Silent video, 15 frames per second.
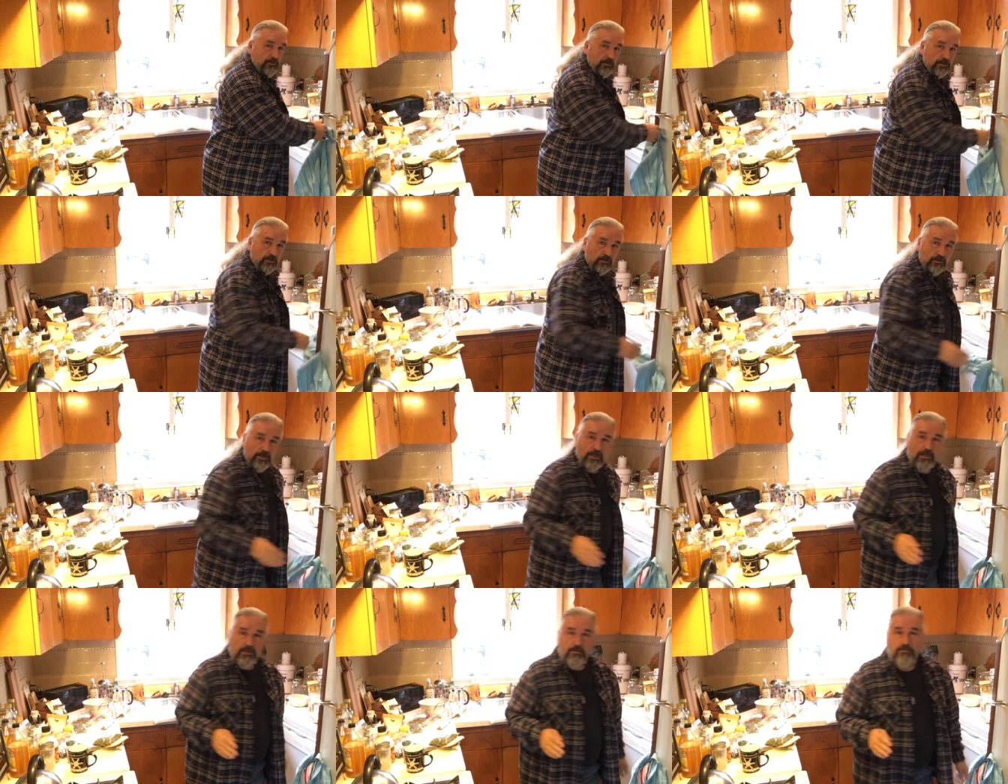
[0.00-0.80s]
We don't
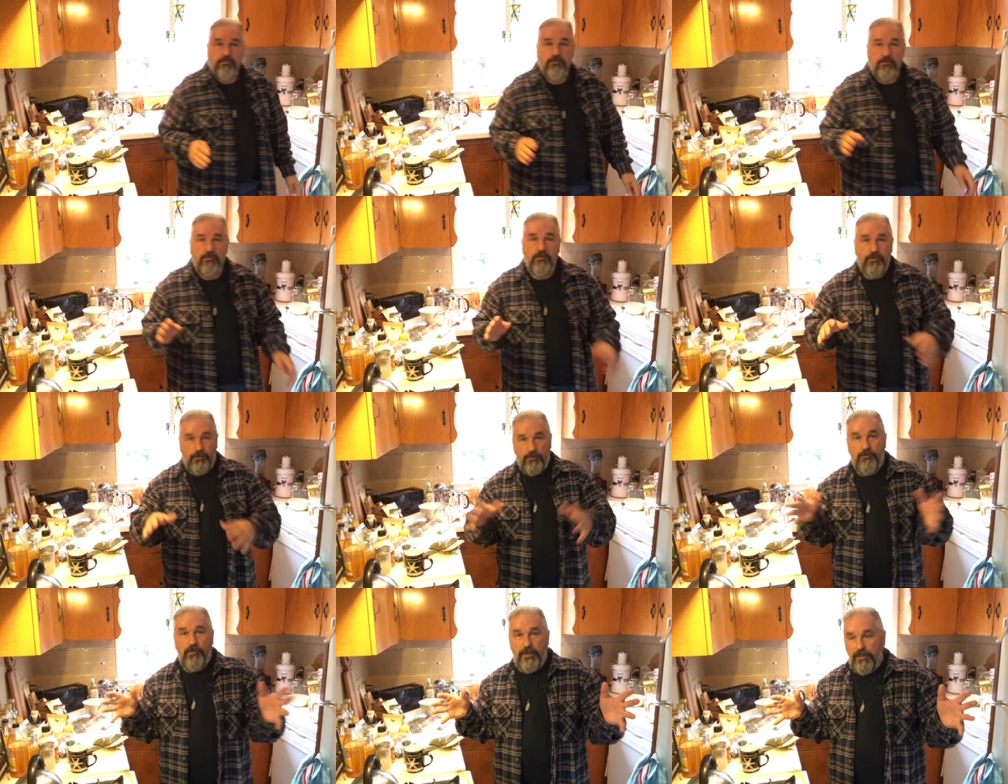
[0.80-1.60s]
have
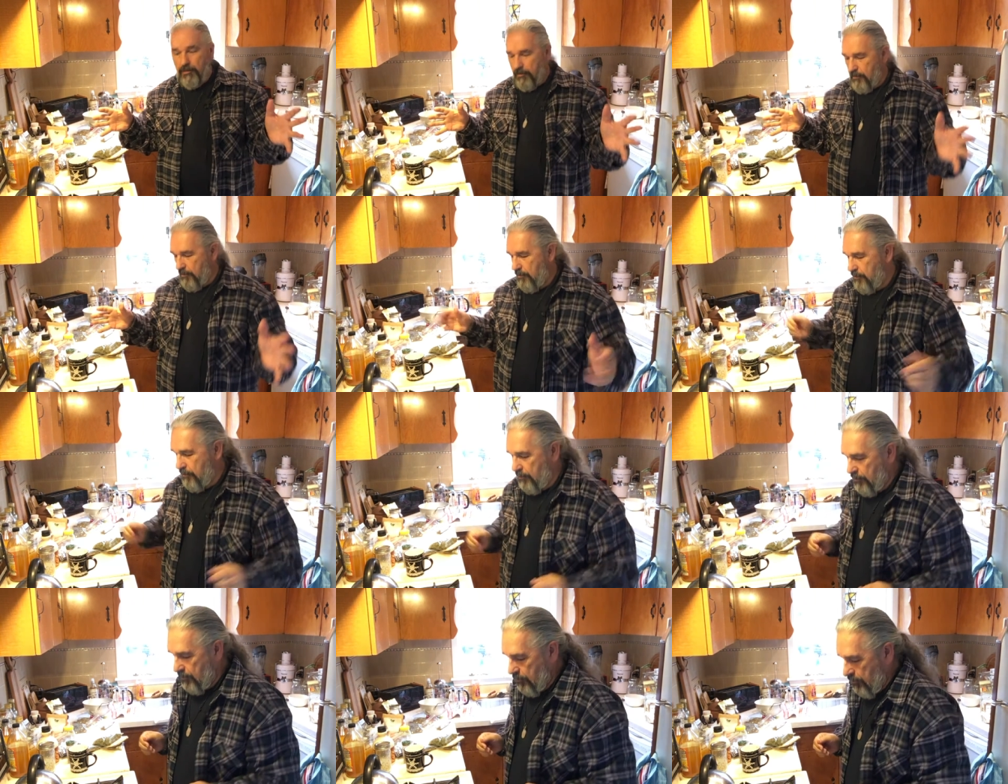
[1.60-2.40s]
three.
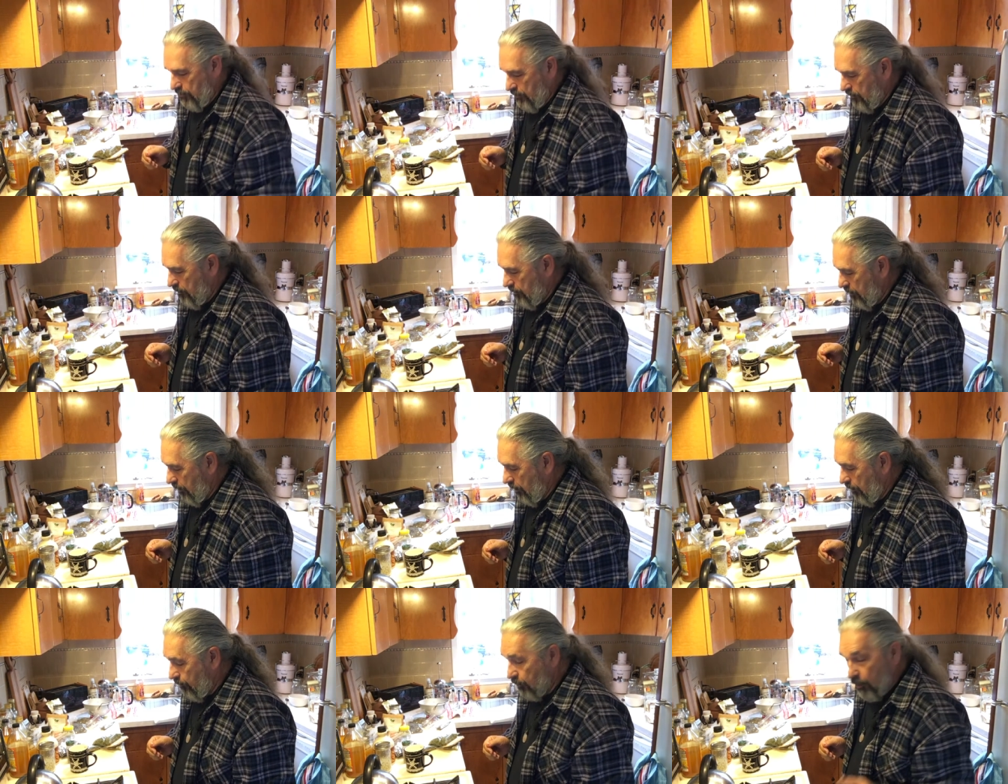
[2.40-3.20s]
I
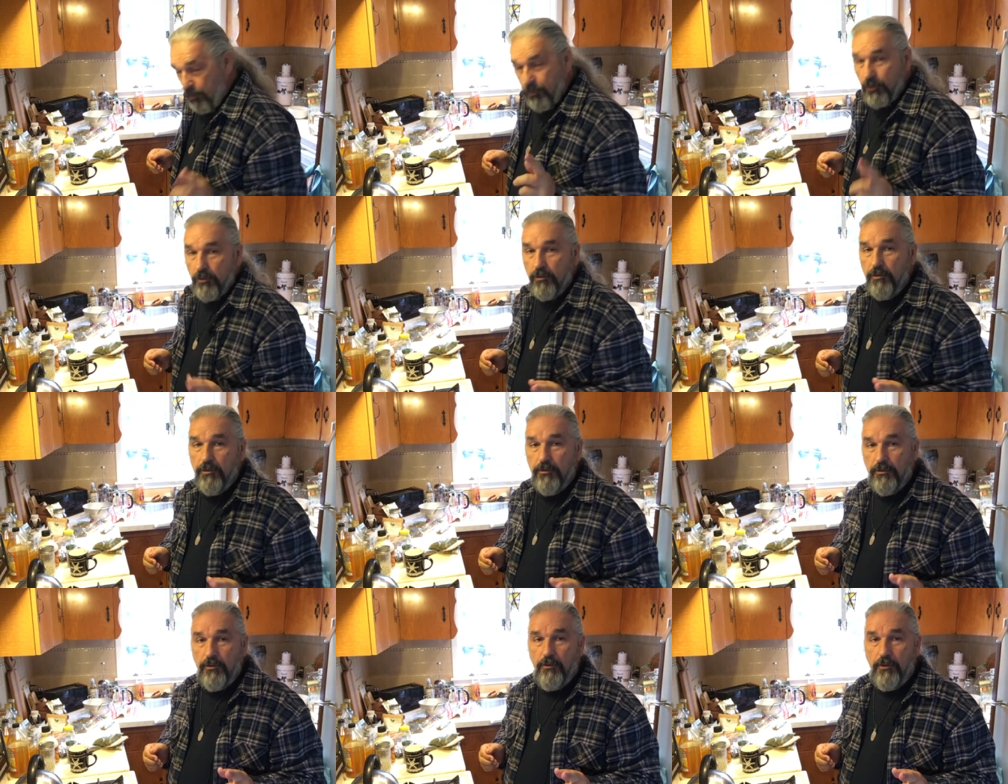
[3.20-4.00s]
have an opportunity
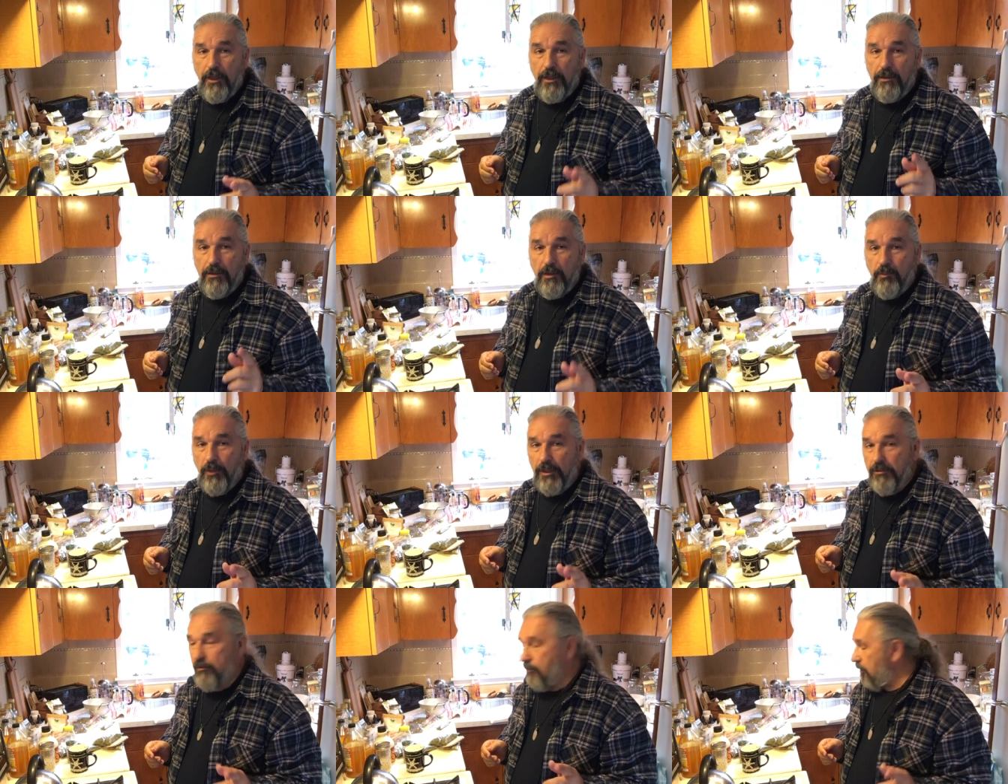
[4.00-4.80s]
to do that, and I
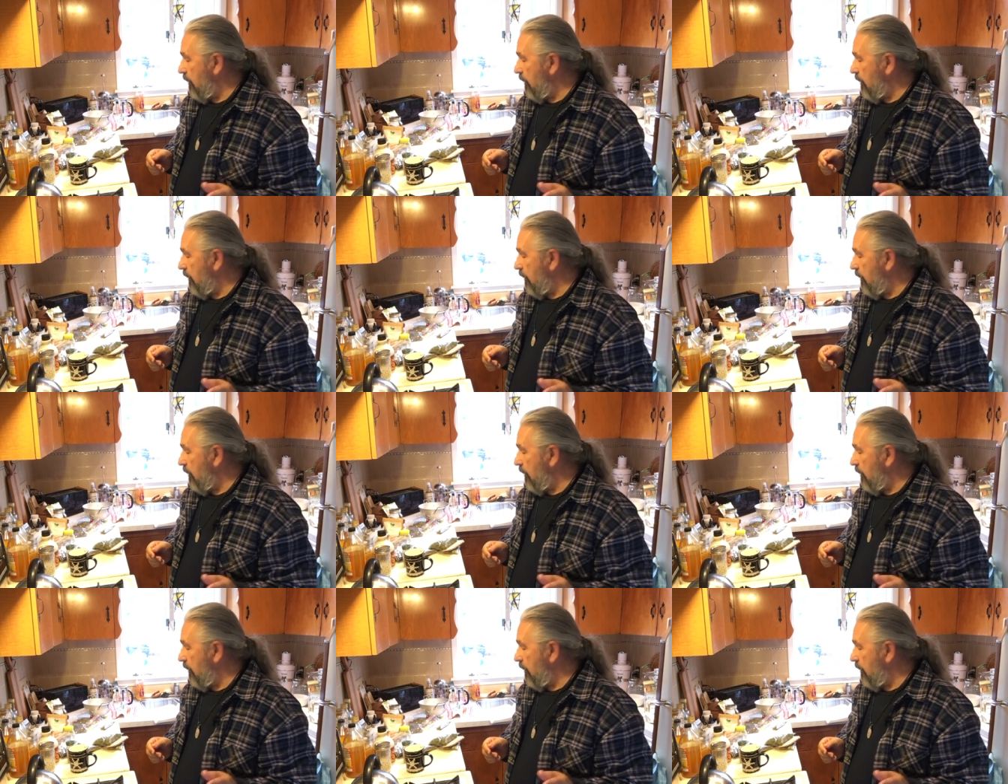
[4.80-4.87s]
may do